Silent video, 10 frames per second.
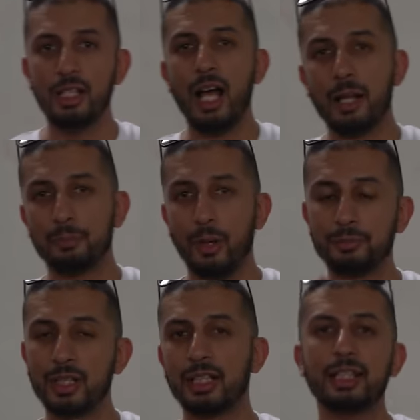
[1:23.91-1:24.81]
I'll pop
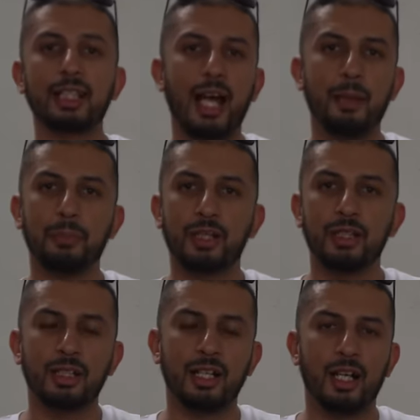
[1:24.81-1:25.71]
the link up
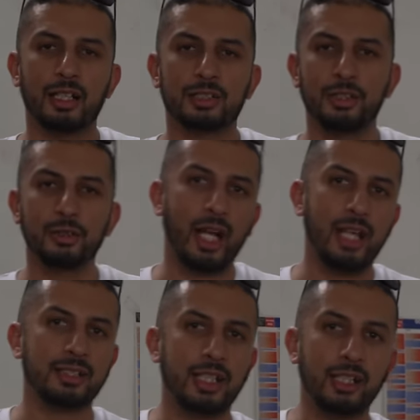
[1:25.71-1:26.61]
uh, so you guys
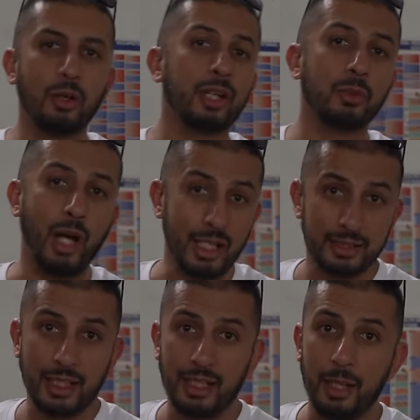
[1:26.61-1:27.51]
can go and watch
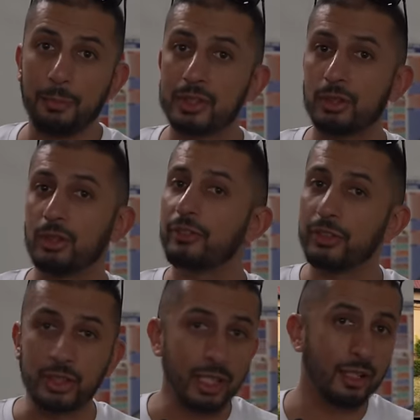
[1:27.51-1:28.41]
that episode if you
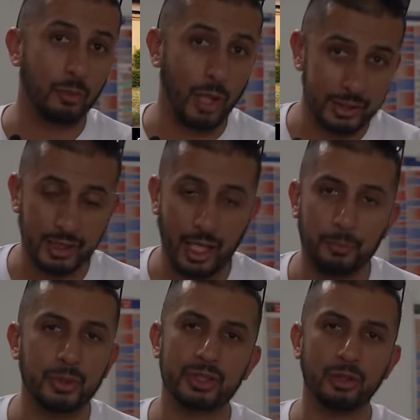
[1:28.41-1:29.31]
didn't watch the
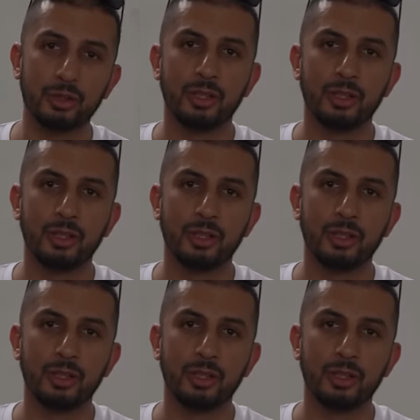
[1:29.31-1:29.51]
episode.